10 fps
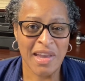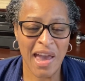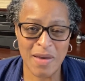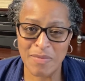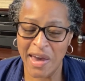
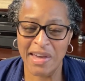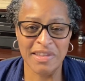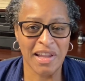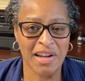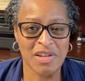
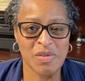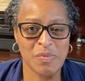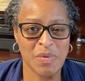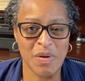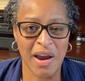Amen. Let us
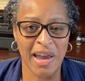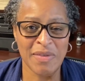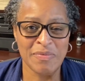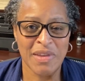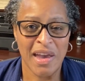pray.
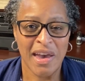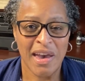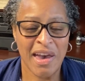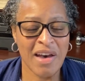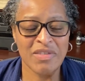
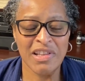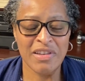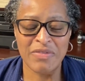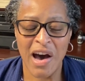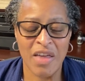Heavenly
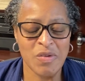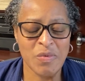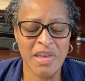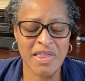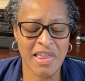Father,
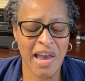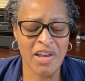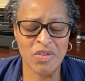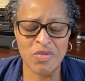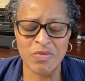we
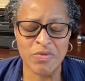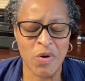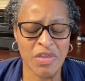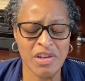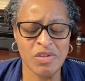thank you
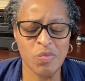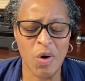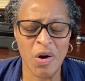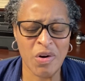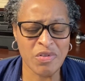for this
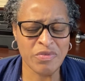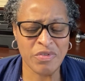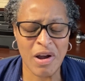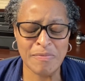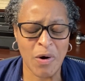word
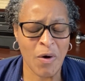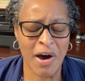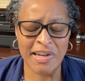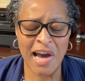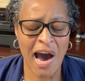from
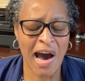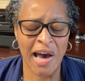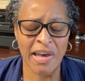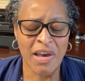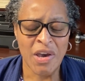on
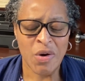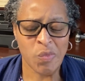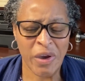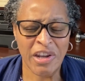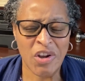high.
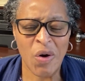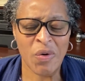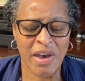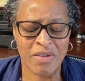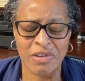We know,
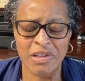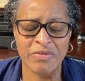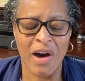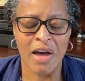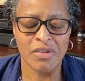Heavenly
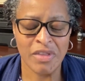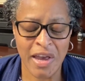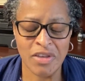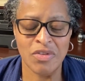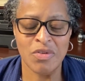Father,
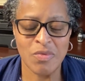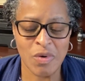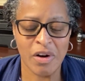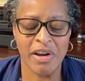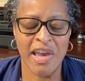that you
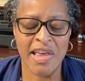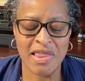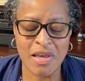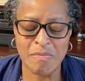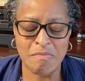were
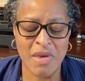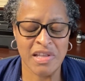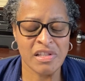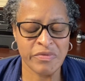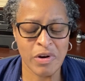in the
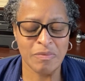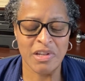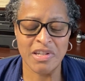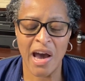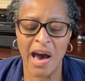midst from the
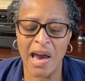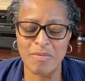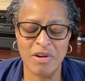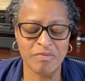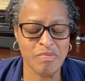
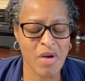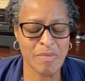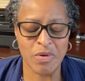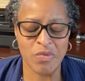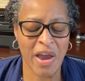time of
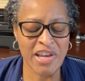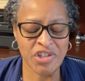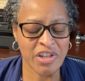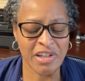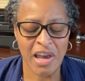
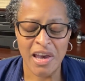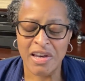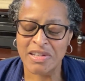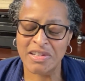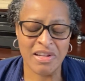preparation
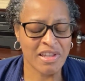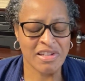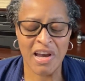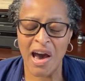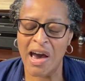to the
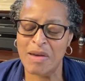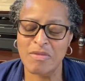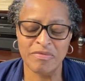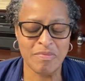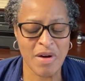time
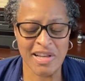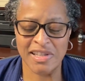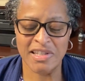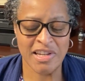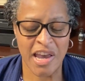of
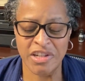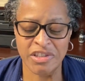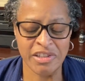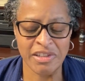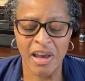
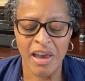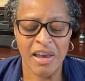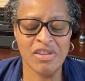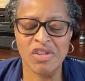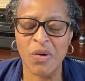presentation.
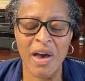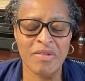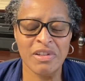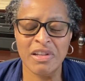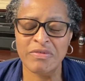And so,
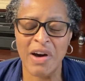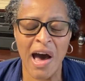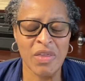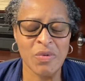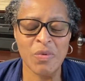Heavenly
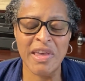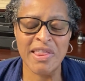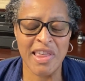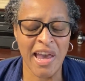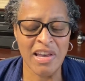Father, we
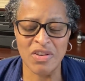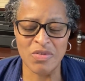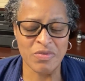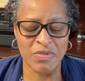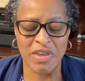thank
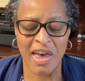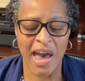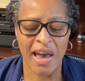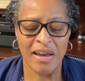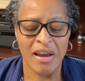you for
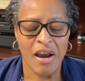that.